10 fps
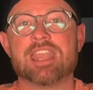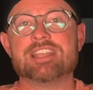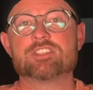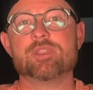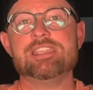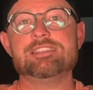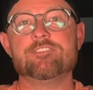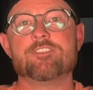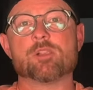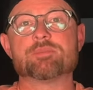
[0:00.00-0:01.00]
And so he
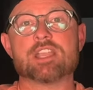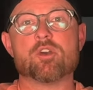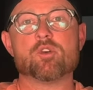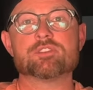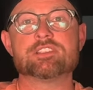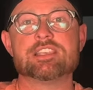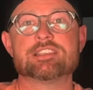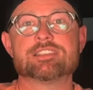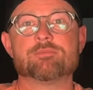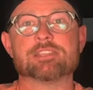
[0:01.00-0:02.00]
develops a whole
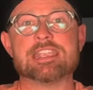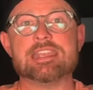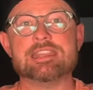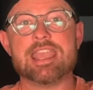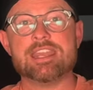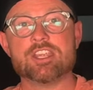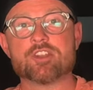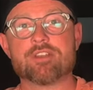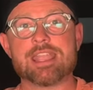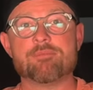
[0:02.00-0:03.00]
system linking the
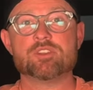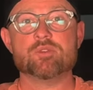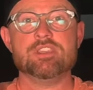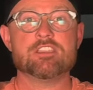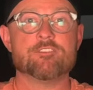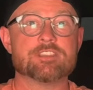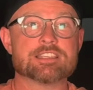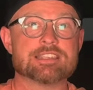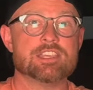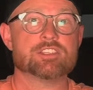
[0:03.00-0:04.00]
Enneagram to ego
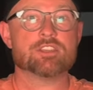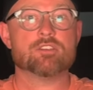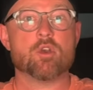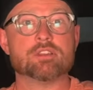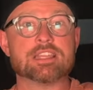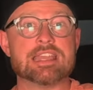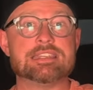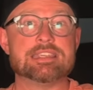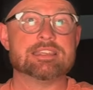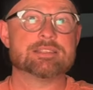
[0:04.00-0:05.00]
fixation, holy
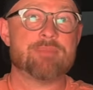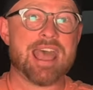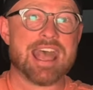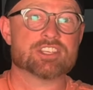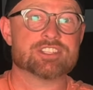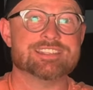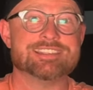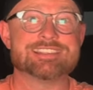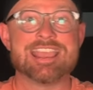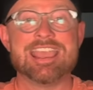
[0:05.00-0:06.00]
ideas,
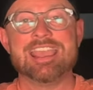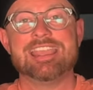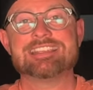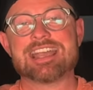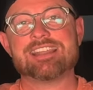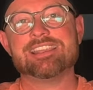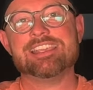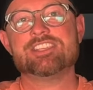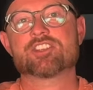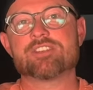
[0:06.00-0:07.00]
passions. It's kind of like
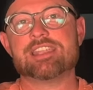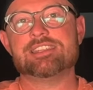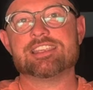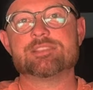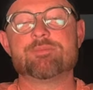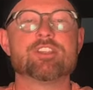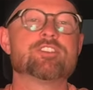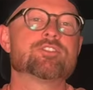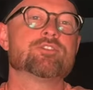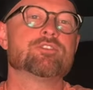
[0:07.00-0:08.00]
he's creating a
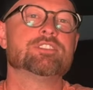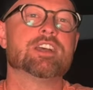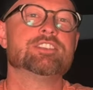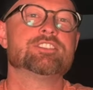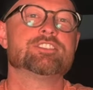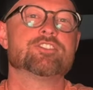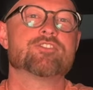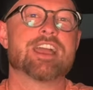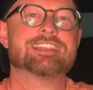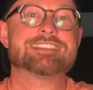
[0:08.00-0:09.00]
spiritual Dungeons and
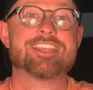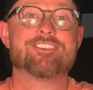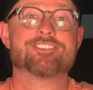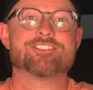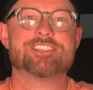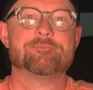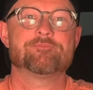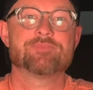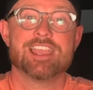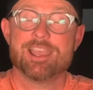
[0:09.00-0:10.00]
Dragons character
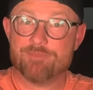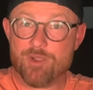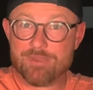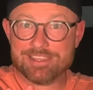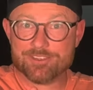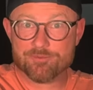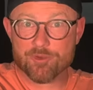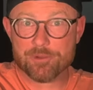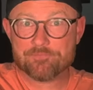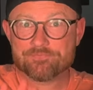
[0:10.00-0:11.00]
sheet. But wait, there's more.